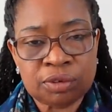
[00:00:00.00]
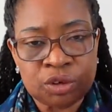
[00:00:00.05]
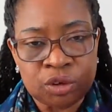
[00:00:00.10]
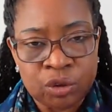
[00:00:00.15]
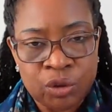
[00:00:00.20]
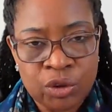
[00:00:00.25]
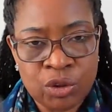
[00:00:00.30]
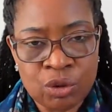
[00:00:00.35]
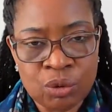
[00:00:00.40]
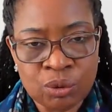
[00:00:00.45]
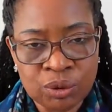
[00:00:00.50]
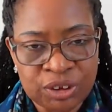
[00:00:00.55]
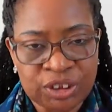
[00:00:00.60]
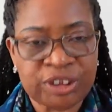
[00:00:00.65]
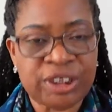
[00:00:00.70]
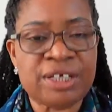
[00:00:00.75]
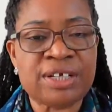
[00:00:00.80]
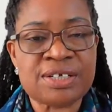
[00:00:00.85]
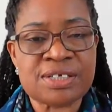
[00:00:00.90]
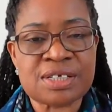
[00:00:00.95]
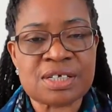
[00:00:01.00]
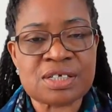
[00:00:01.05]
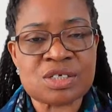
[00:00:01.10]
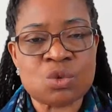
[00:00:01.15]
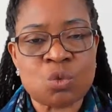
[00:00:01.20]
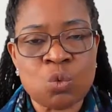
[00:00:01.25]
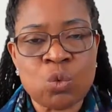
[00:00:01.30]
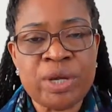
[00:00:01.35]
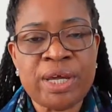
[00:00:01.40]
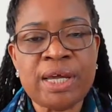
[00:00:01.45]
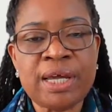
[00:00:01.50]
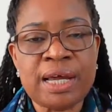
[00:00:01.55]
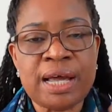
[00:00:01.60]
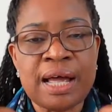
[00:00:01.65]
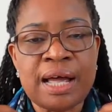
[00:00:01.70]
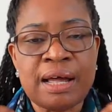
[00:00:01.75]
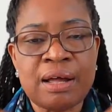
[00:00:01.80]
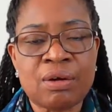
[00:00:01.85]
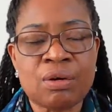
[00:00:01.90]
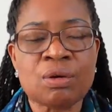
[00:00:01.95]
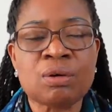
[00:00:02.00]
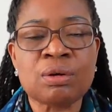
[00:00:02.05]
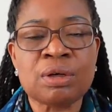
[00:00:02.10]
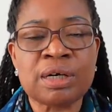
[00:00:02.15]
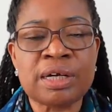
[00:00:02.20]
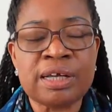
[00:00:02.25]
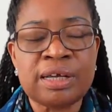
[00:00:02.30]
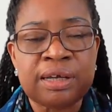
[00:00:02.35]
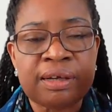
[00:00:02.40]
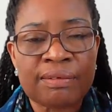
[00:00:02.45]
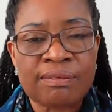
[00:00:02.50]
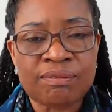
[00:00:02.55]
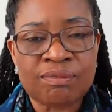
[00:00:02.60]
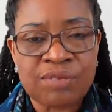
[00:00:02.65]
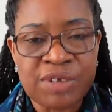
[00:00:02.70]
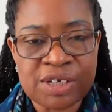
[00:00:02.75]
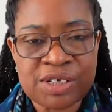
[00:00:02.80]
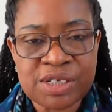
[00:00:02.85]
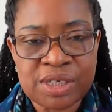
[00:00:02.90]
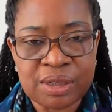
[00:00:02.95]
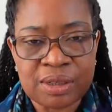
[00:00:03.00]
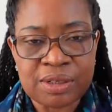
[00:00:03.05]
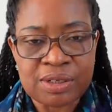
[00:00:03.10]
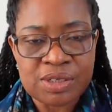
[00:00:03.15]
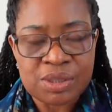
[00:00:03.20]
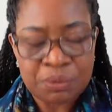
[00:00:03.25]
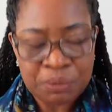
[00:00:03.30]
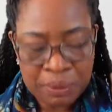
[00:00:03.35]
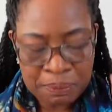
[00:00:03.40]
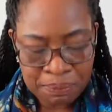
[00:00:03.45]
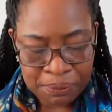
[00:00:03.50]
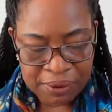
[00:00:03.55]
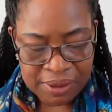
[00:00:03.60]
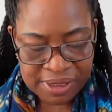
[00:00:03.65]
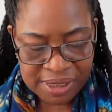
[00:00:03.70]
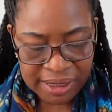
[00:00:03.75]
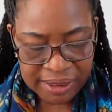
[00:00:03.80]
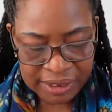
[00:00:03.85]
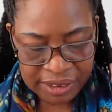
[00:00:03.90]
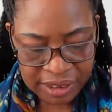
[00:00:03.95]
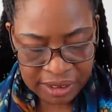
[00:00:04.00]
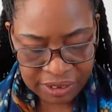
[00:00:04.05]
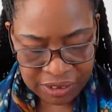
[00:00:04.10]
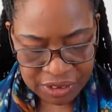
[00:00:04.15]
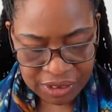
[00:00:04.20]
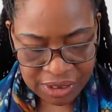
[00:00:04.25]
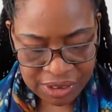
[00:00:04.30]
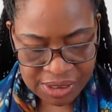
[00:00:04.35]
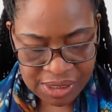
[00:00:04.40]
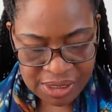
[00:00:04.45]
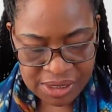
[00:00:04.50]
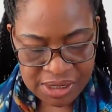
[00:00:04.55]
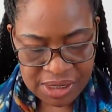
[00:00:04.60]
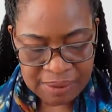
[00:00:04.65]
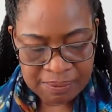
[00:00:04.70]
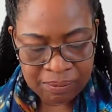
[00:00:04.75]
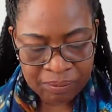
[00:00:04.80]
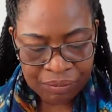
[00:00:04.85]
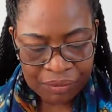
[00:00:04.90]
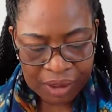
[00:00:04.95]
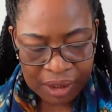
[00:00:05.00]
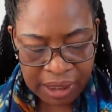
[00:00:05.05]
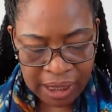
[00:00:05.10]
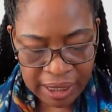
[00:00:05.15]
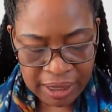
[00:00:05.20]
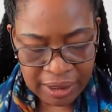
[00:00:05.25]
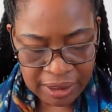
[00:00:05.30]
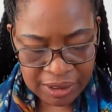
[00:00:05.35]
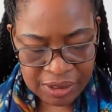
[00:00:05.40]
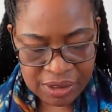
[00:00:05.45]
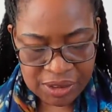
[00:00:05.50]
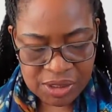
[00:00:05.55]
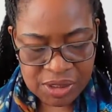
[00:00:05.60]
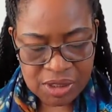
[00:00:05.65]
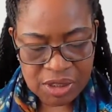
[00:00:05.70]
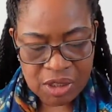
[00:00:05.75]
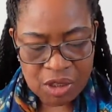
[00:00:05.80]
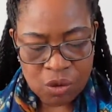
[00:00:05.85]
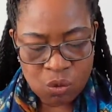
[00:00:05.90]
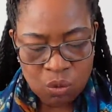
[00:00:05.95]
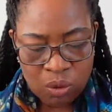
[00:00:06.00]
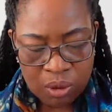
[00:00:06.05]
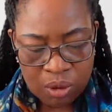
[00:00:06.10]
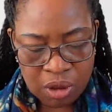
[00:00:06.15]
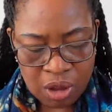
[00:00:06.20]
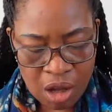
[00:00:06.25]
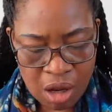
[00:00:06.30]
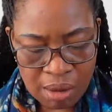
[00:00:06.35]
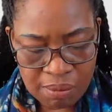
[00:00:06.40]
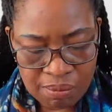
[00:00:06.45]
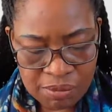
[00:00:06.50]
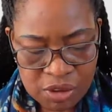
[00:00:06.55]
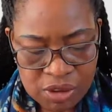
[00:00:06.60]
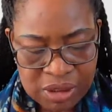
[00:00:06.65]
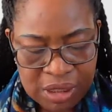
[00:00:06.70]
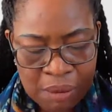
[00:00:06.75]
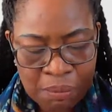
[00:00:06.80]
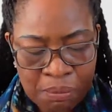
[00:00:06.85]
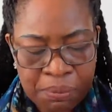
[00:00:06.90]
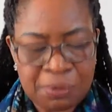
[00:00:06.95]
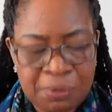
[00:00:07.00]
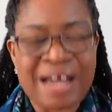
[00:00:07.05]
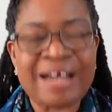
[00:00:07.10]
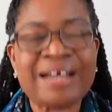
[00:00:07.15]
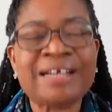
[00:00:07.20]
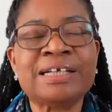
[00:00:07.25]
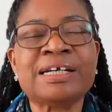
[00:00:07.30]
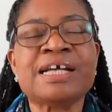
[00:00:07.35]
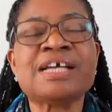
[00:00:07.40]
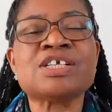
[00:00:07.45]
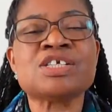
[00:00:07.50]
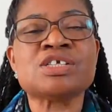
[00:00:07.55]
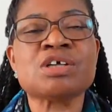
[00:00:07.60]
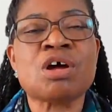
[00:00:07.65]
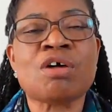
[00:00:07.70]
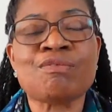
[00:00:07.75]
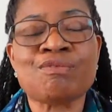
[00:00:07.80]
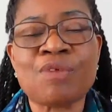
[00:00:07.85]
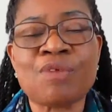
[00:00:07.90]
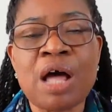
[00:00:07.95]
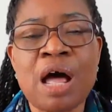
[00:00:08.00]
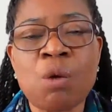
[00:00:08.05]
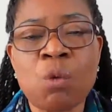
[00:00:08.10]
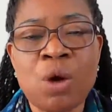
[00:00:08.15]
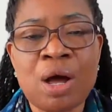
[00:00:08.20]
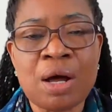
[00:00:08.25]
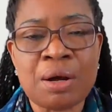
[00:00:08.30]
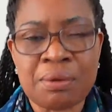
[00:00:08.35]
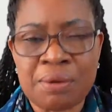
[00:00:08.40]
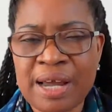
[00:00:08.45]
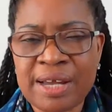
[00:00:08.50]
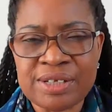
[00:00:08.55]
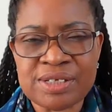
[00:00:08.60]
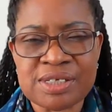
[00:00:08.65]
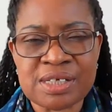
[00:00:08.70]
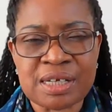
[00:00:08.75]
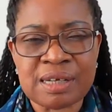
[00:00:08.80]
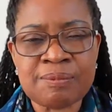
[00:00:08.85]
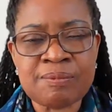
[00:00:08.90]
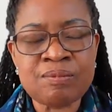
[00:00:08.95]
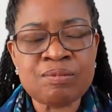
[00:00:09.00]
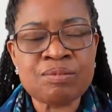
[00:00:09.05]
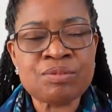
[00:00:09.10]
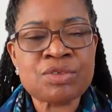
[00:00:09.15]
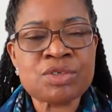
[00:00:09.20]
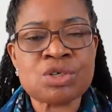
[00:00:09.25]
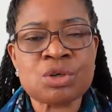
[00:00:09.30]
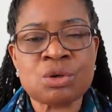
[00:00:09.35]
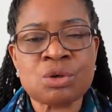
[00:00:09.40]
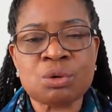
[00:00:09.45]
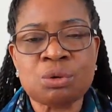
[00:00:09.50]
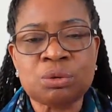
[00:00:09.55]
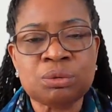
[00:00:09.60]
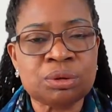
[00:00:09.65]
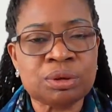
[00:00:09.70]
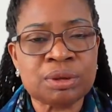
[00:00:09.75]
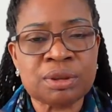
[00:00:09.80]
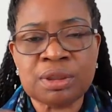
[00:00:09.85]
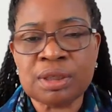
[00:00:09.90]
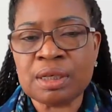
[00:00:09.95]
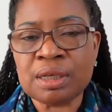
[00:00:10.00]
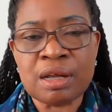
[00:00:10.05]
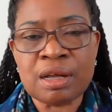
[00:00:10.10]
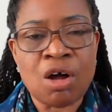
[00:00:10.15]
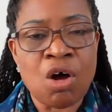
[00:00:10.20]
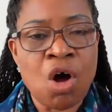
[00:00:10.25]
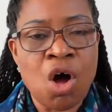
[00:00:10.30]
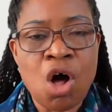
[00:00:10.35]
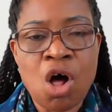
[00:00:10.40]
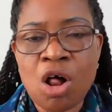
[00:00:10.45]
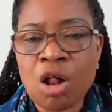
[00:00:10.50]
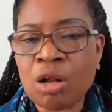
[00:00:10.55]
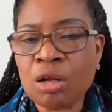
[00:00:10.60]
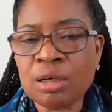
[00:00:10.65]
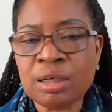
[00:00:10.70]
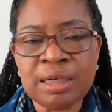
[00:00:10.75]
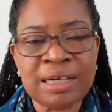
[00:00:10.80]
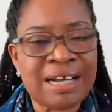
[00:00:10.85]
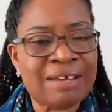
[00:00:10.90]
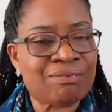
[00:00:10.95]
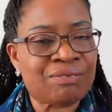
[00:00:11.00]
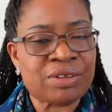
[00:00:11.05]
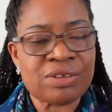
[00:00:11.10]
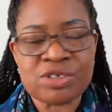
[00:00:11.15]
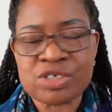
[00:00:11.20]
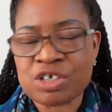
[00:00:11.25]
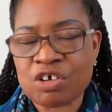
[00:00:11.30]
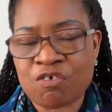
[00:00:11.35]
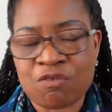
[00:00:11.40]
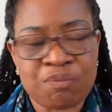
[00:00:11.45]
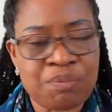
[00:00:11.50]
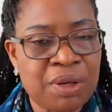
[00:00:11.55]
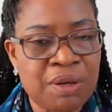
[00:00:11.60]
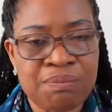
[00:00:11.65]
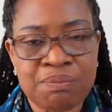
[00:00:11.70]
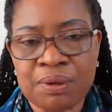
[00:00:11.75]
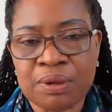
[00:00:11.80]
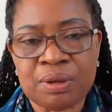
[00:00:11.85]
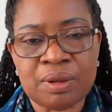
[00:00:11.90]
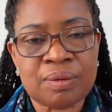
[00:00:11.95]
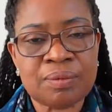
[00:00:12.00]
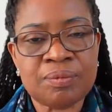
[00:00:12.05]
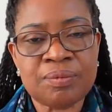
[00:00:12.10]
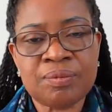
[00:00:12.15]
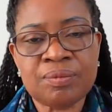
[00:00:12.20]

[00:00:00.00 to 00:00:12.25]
to you, Jesus. We are only vessels representing Jesus. Kings will come to the brightness of our rising. So all levels of people